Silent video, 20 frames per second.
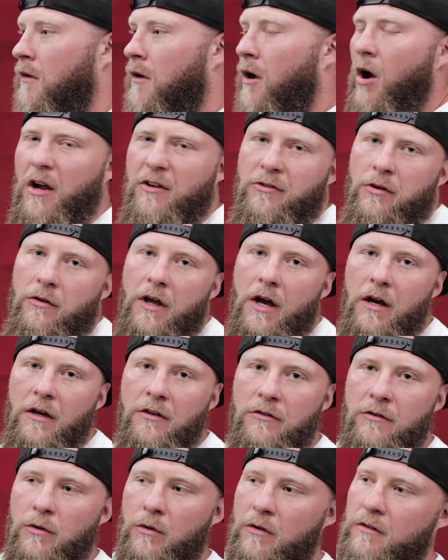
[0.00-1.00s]
All right, so now
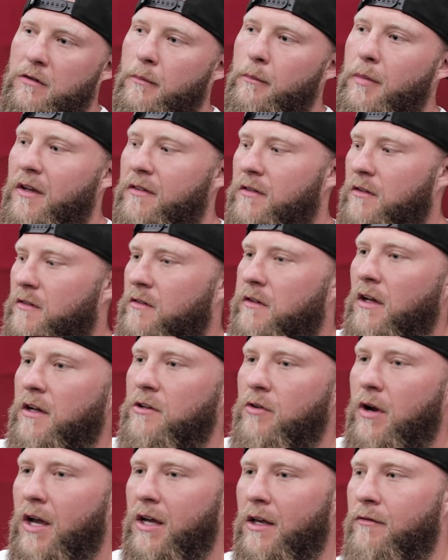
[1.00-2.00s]
he's doing some basic sled
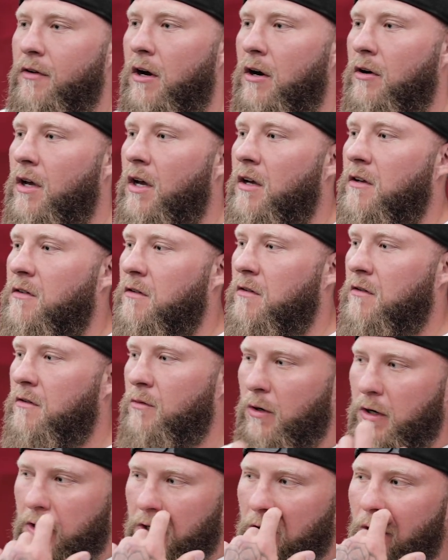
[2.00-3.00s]
dragging variations.
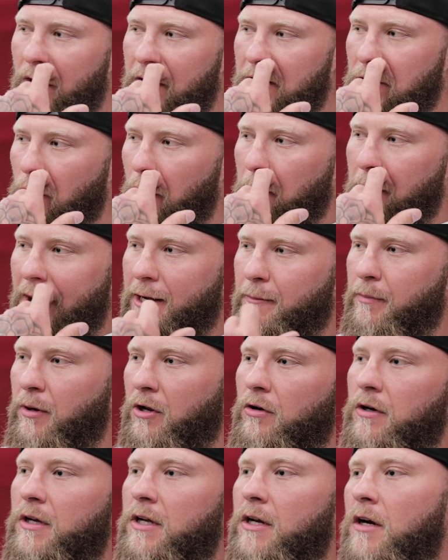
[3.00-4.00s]
We're gonna go ahead and do a back
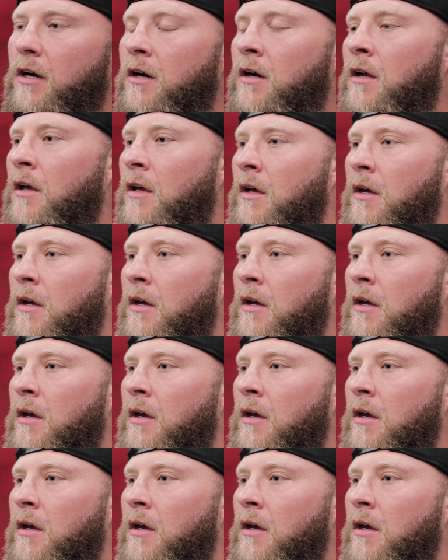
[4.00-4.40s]
pedal here.